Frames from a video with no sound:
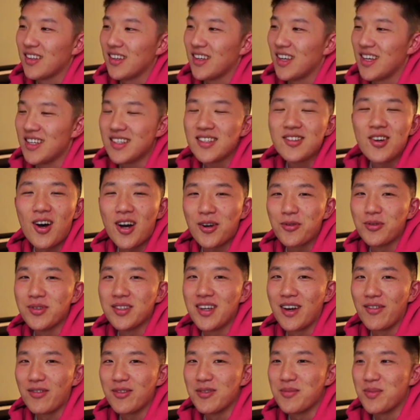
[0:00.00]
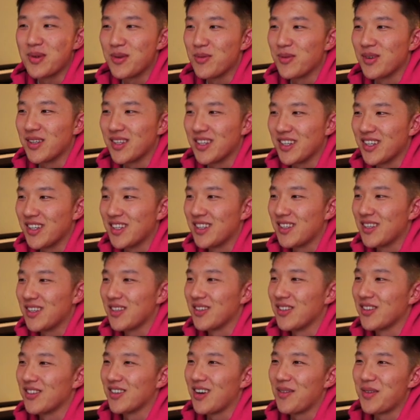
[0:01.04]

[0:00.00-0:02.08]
his talk will definitely be really good too.